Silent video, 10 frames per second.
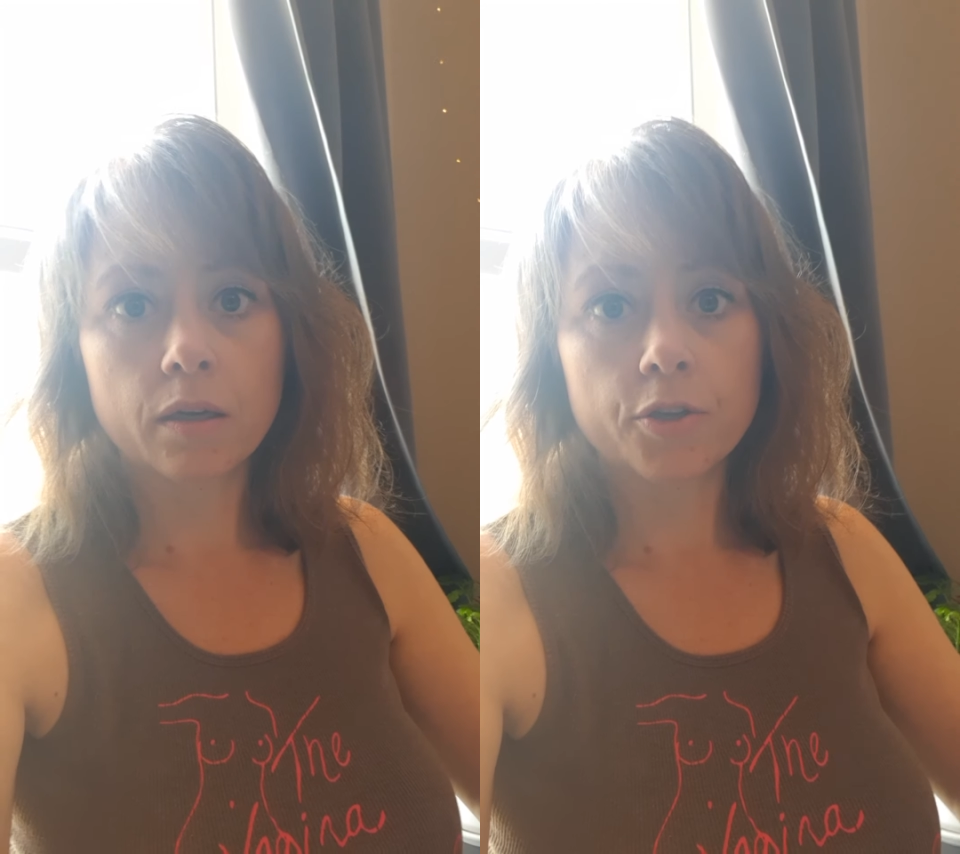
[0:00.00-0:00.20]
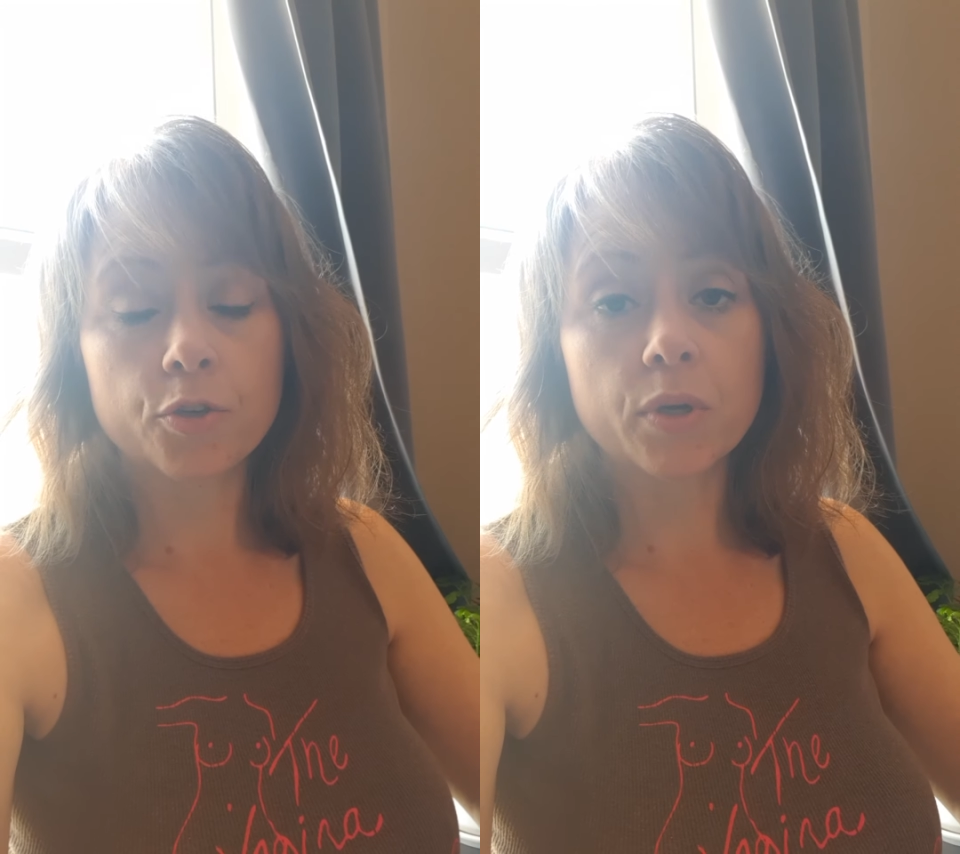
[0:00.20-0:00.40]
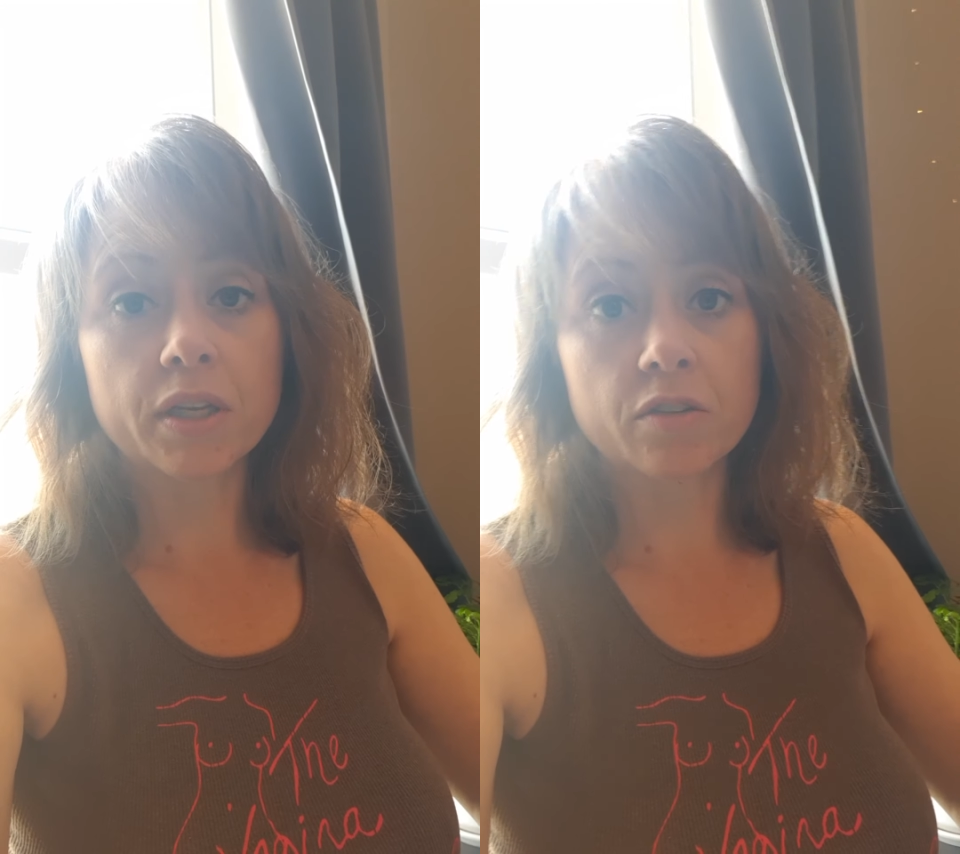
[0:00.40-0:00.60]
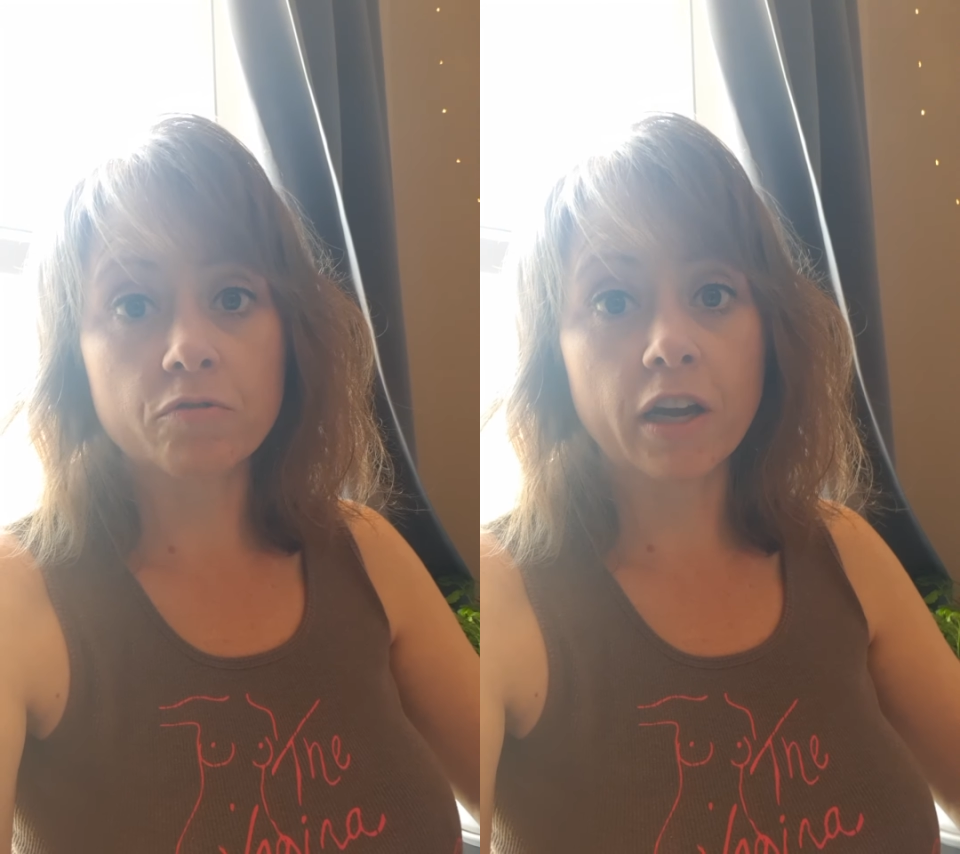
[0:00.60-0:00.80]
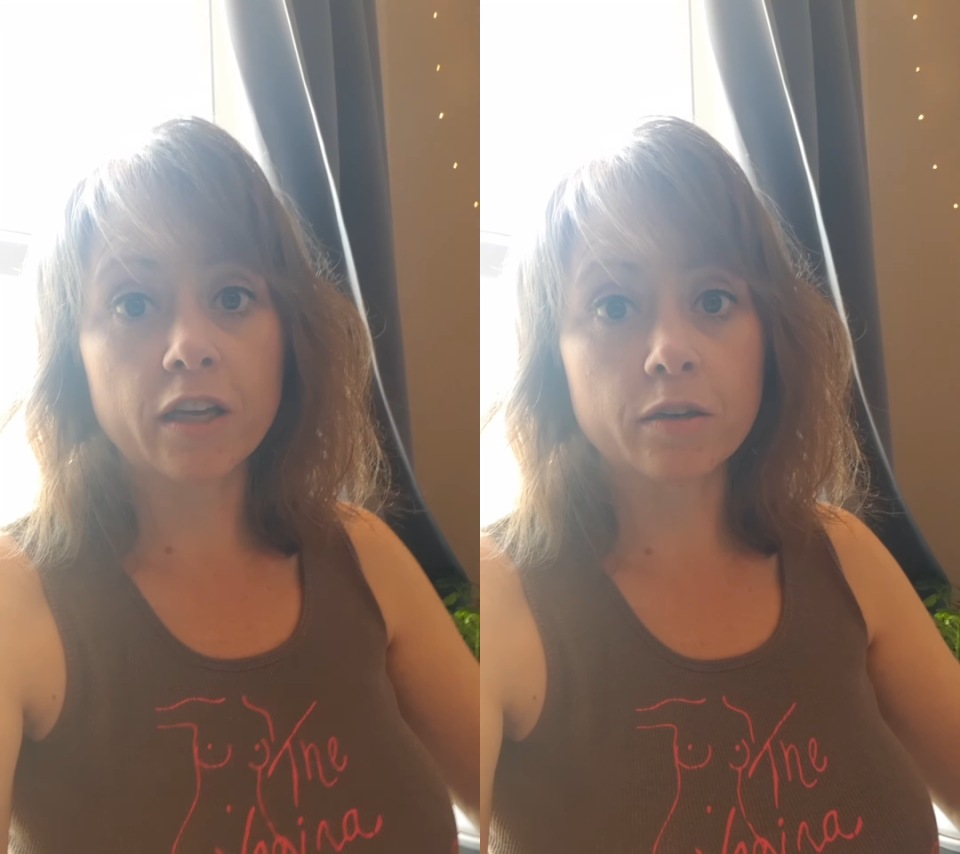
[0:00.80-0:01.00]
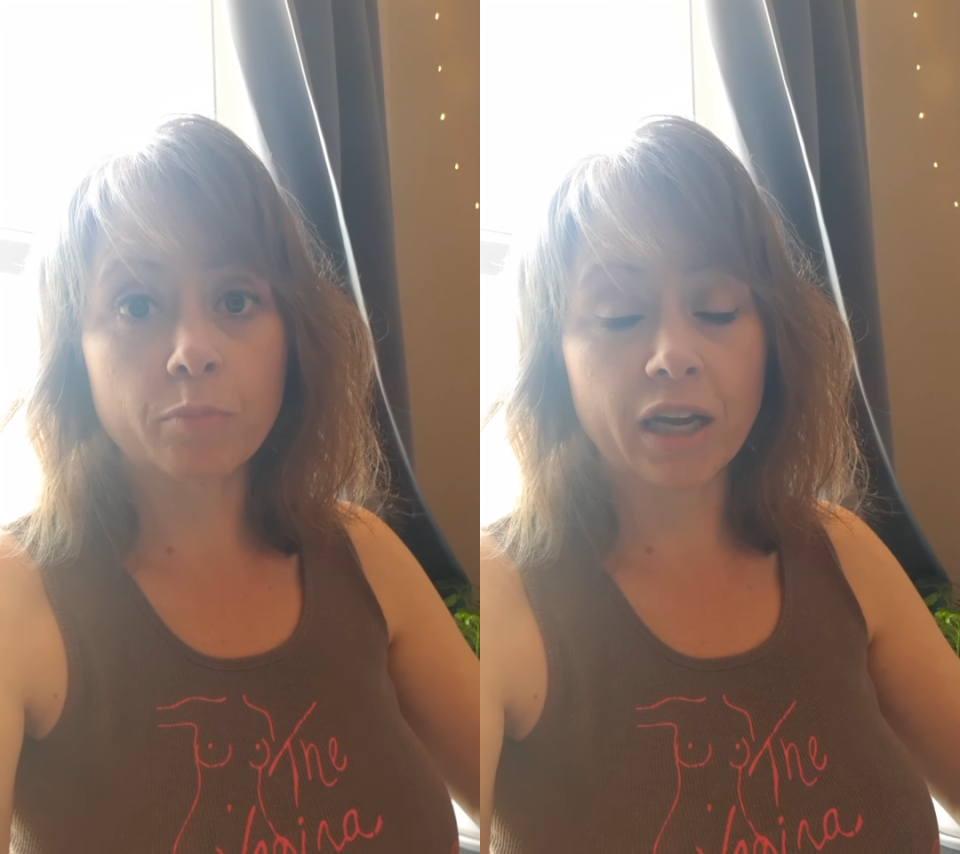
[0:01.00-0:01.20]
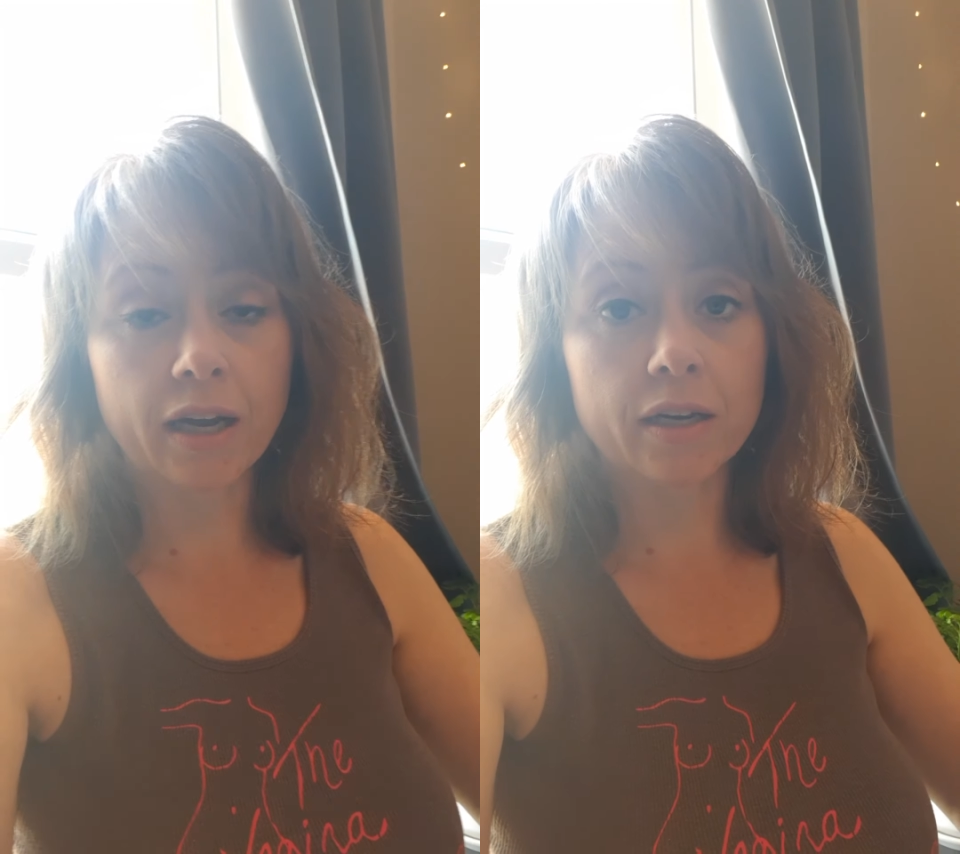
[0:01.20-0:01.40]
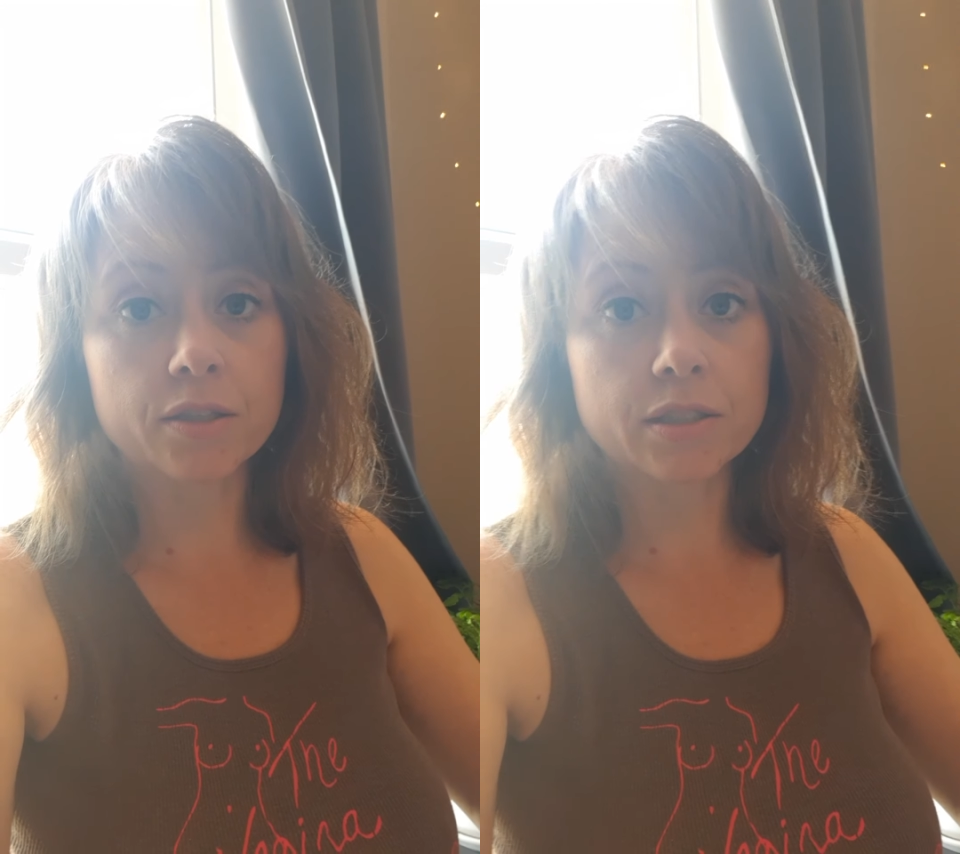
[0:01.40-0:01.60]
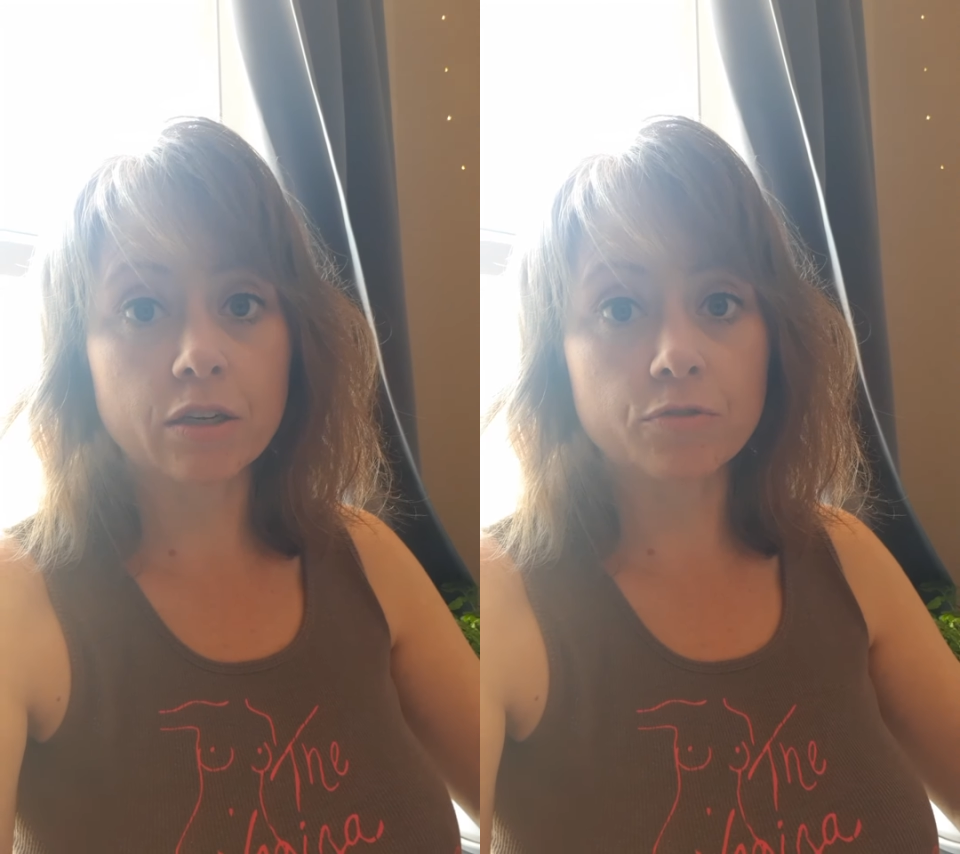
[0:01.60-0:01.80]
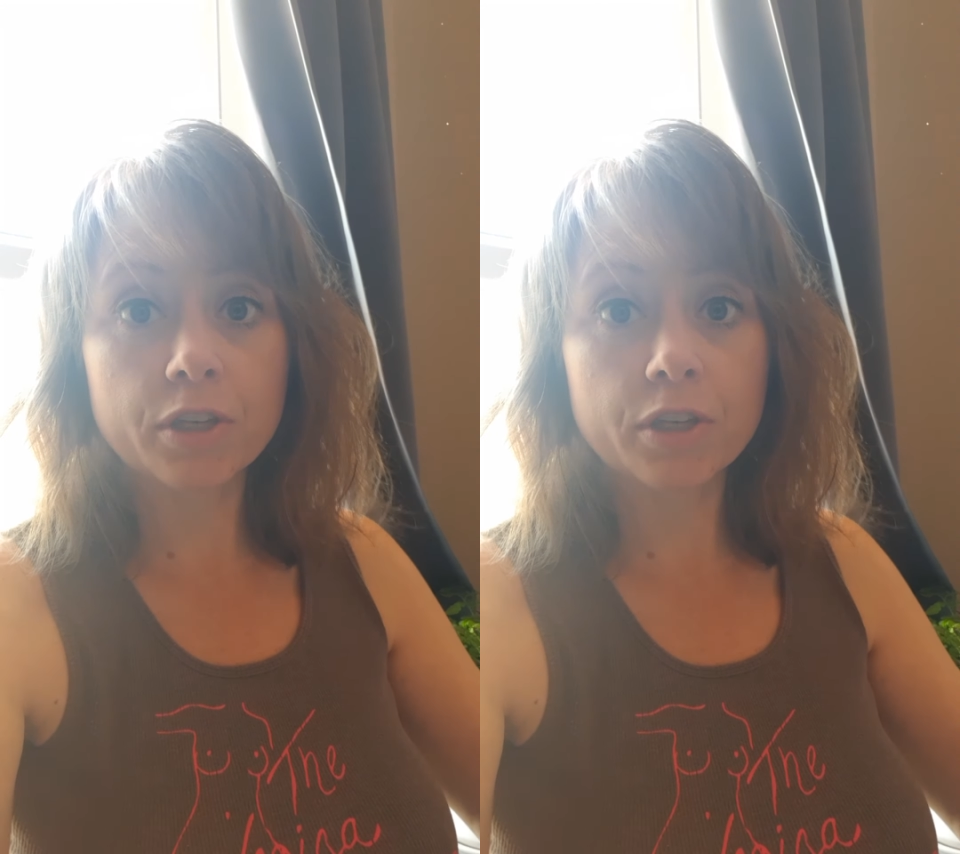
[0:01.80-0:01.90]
you can invite my higher self